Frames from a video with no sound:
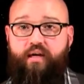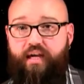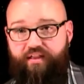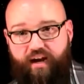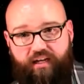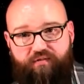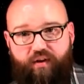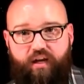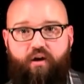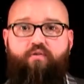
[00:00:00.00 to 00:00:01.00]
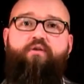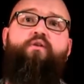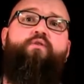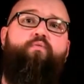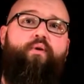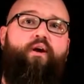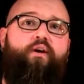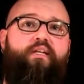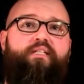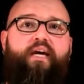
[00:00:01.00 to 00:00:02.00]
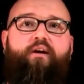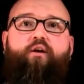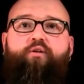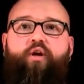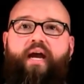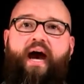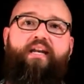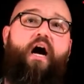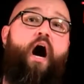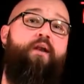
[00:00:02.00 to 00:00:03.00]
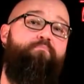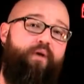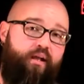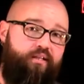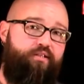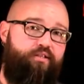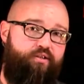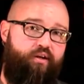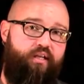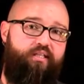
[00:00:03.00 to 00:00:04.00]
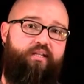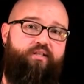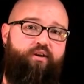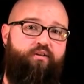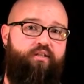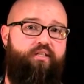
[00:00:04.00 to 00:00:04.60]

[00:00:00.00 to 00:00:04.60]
In the next video, we are going to take a look at unbalanced circuits and start to